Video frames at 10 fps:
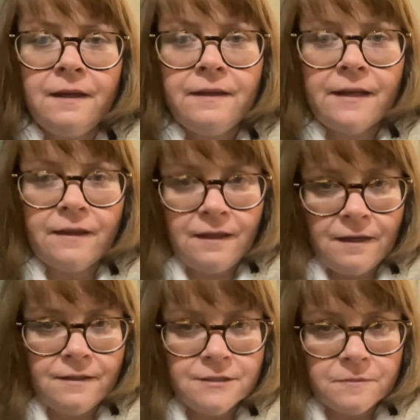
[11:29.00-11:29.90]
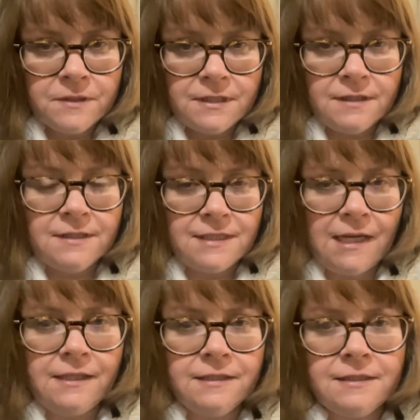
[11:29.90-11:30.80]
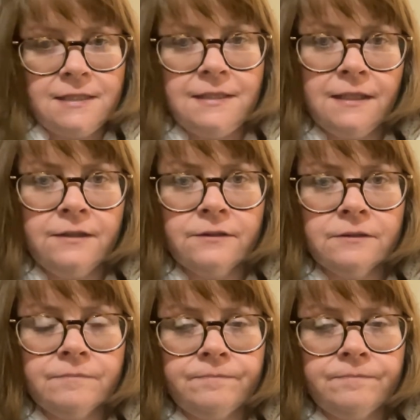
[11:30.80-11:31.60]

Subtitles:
Now that is with stainless steel.